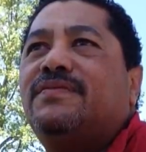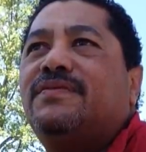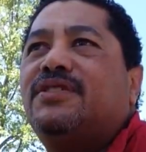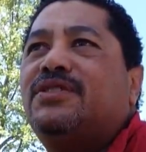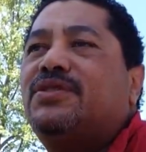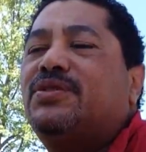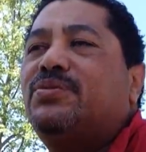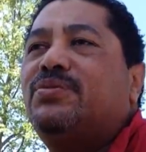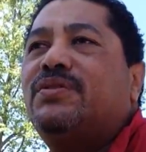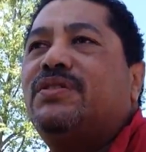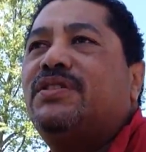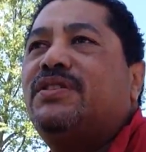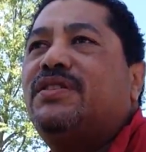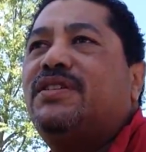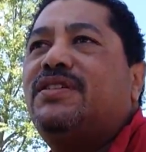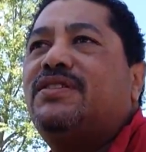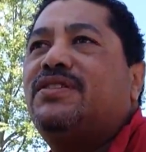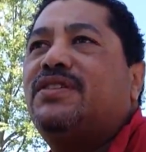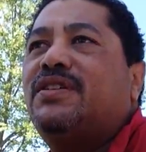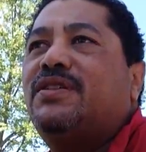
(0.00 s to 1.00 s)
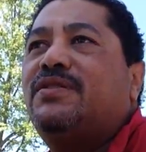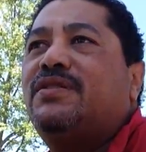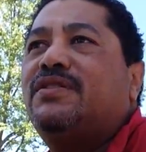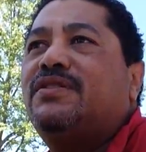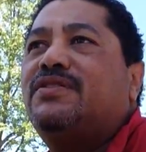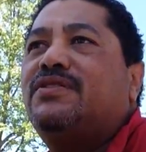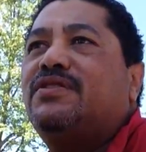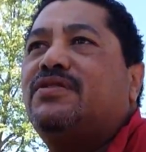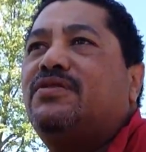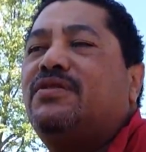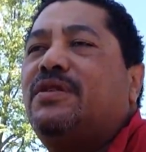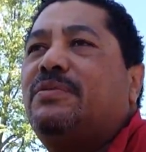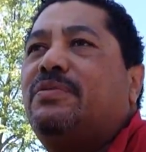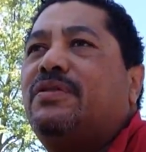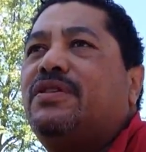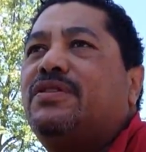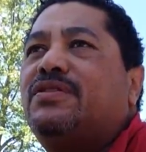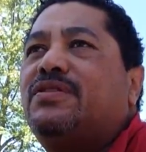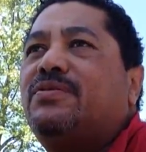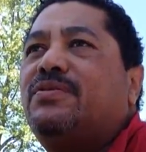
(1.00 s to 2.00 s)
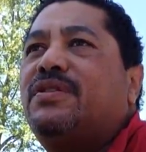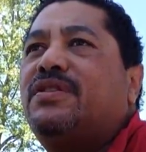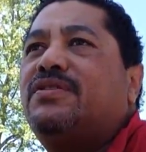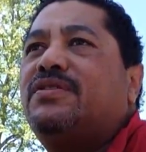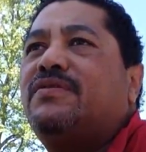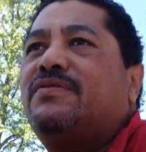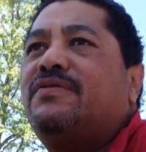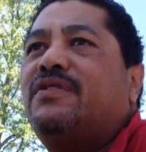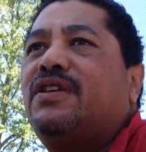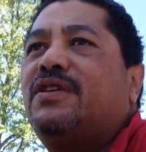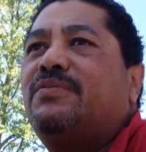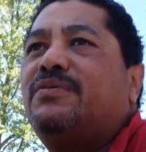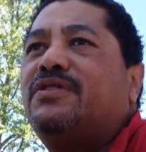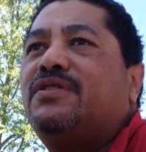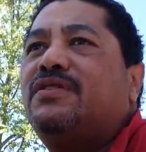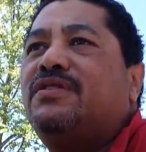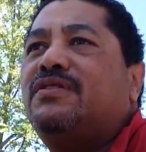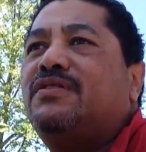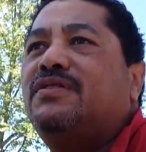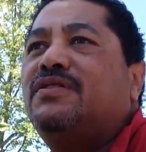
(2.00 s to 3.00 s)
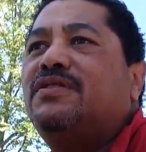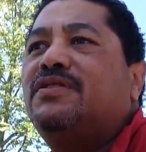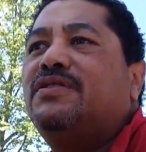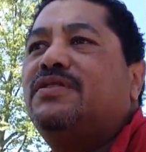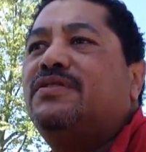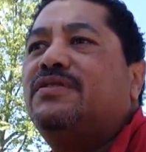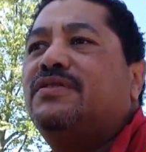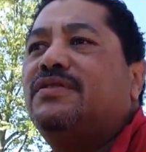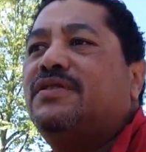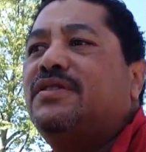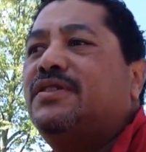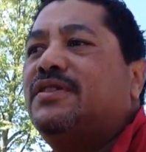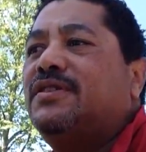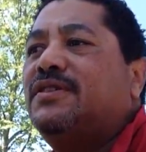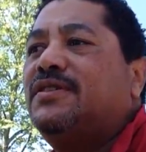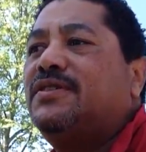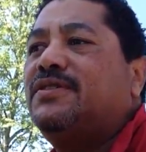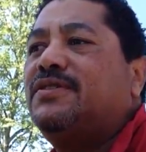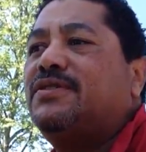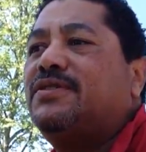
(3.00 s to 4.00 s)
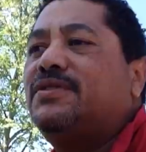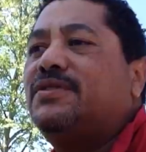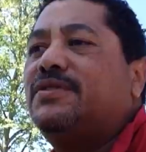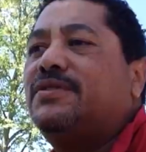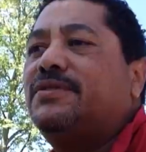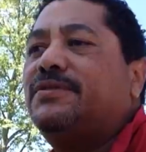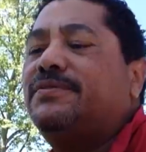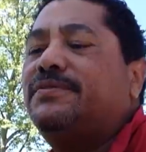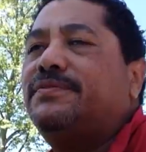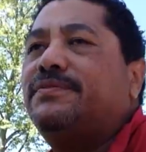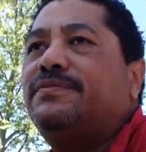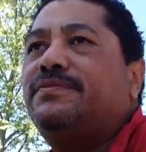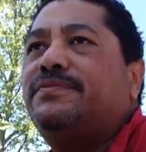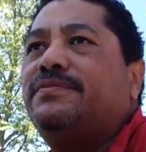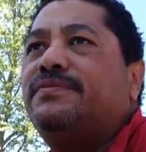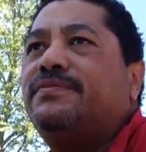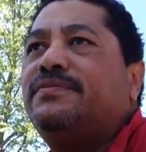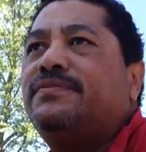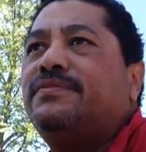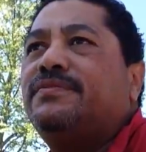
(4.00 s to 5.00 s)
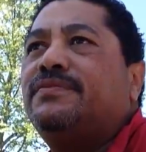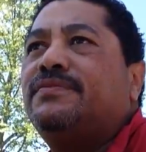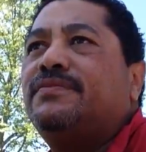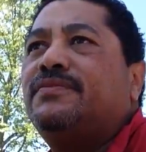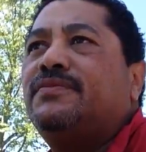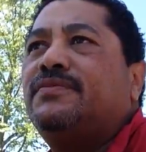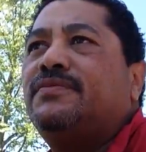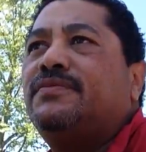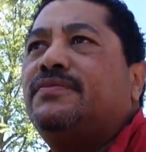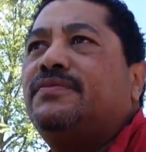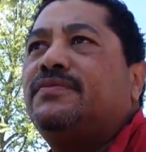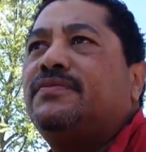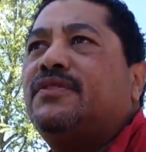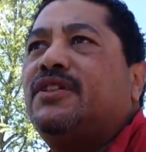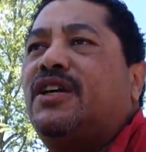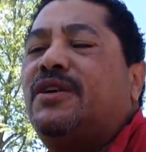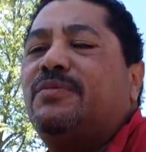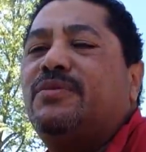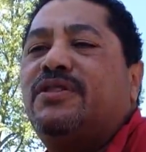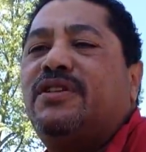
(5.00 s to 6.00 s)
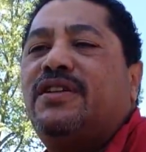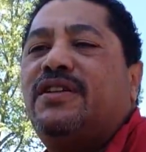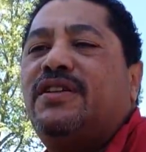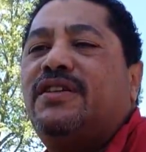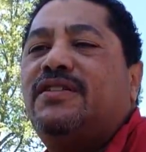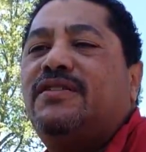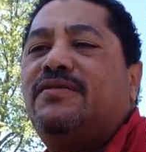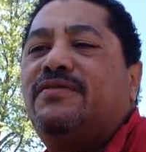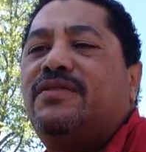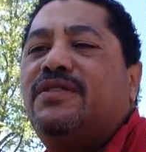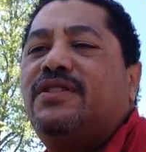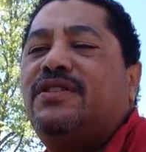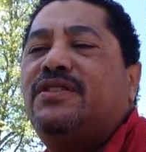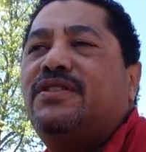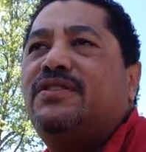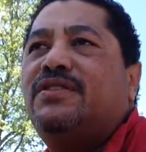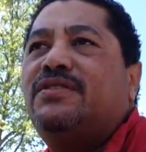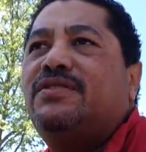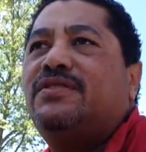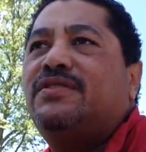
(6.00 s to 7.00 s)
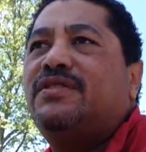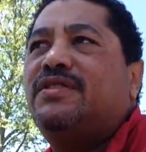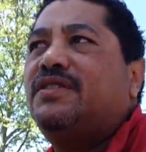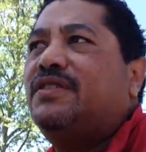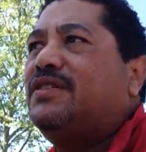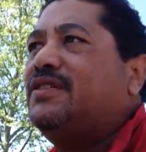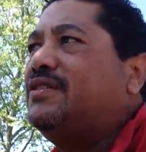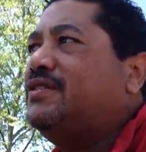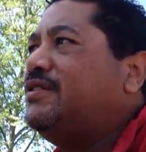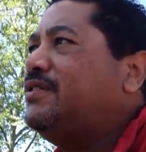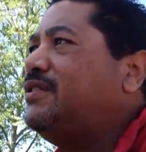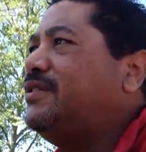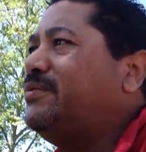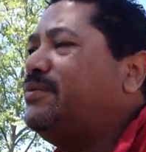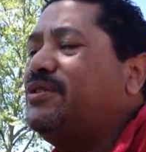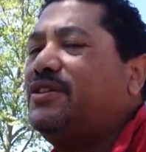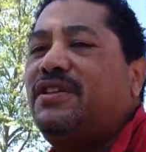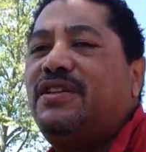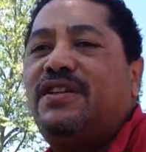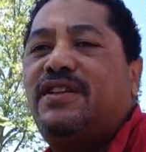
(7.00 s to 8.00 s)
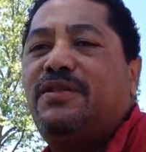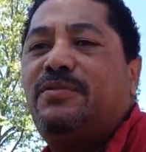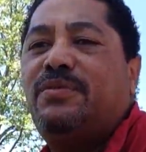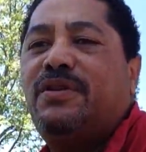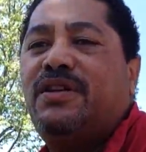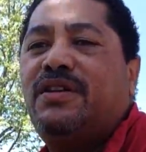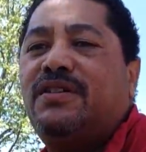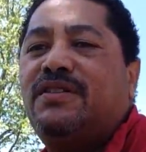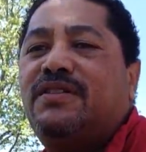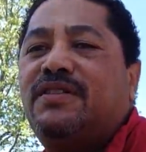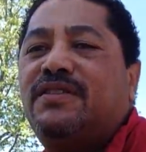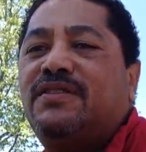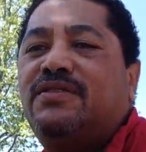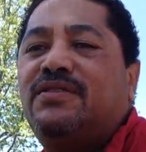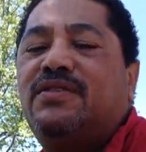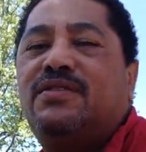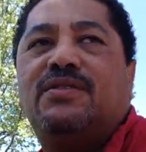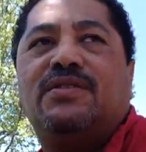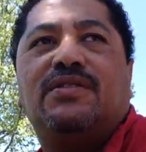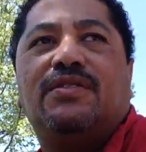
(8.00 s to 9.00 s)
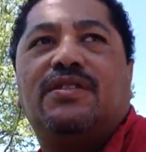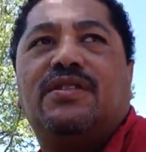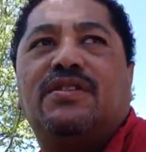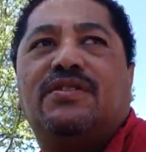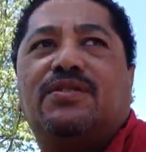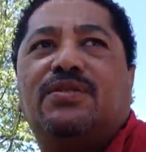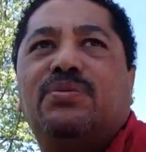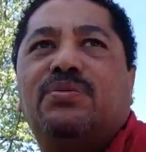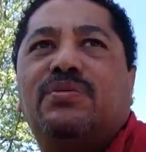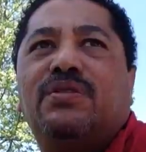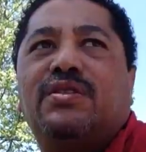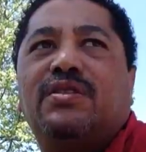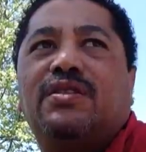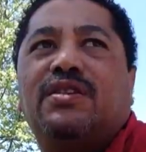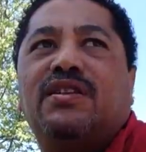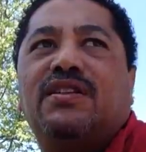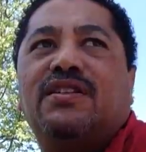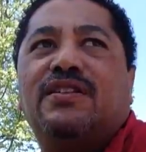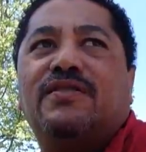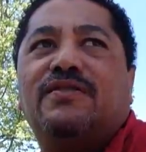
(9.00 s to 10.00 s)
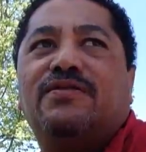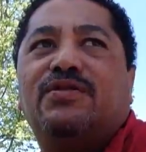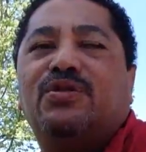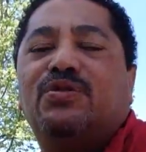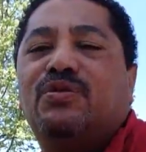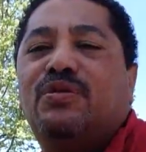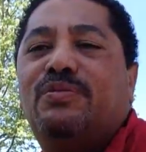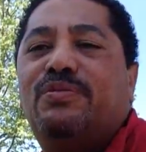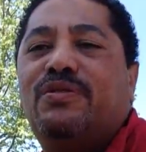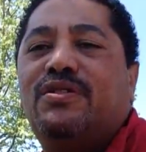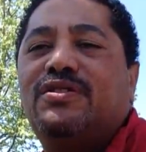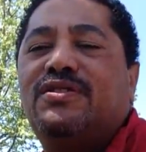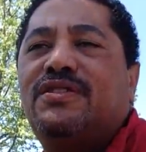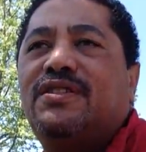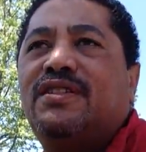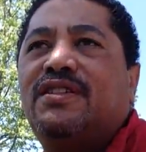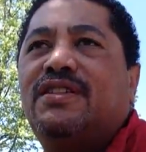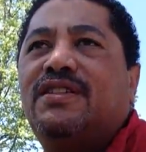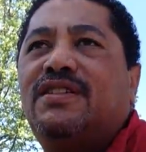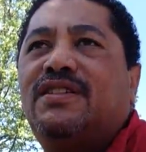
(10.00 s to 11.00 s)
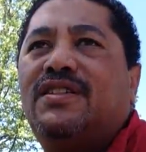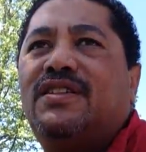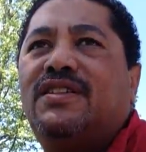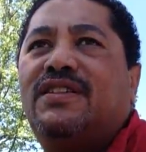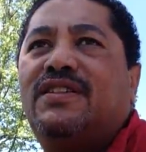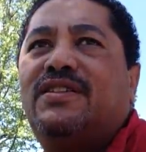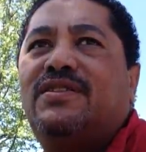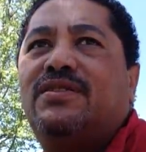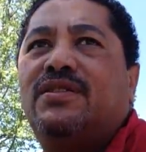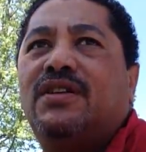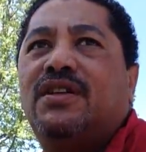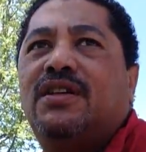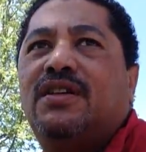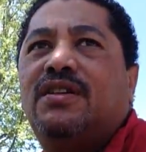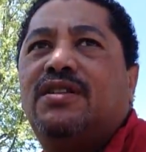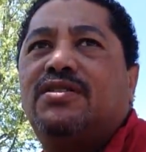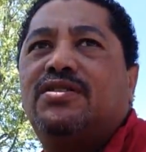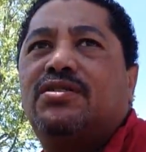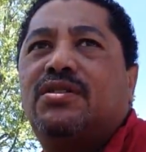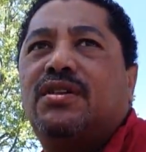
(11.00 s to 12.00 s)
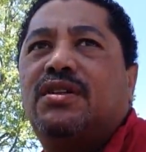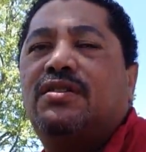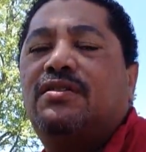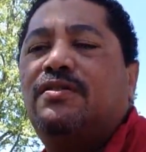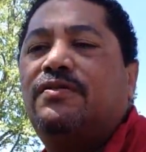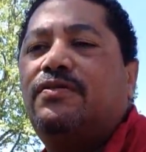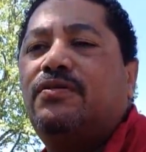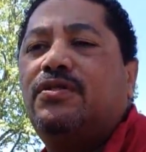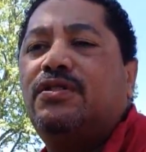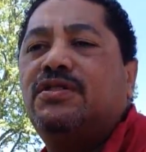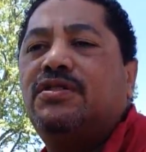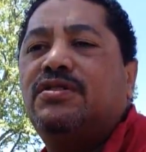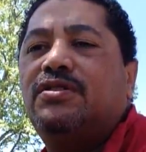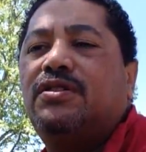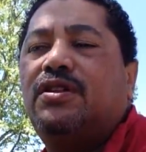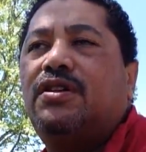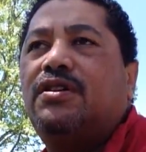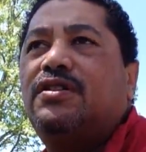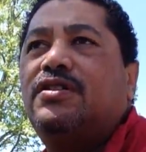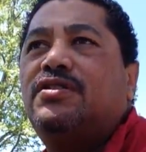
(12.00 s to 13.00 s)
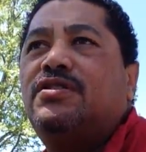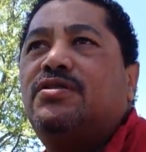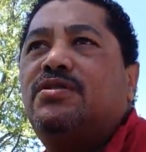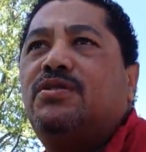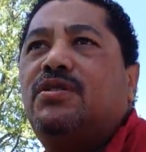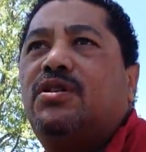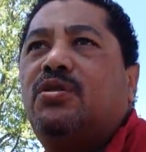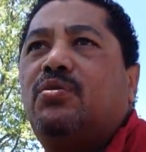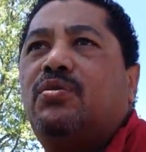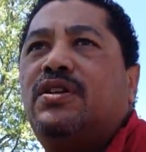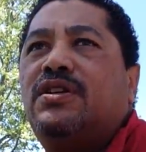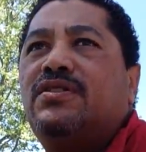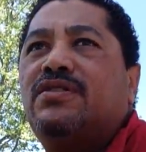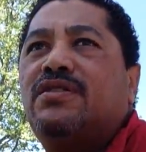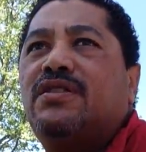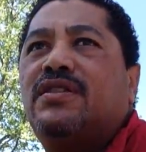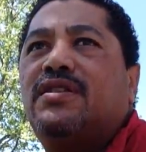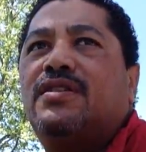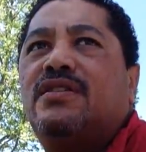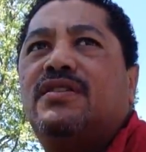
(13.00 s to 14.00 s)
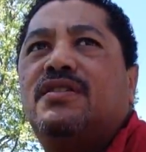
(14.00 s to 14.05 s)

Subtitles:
It's a really nice area. It's a great place to raise a family, you know. So I'm gonna end the video here. I'm gonna head back and get to work. I got a few reports I gotta get out. So I look forward to talking to you on Wednesday.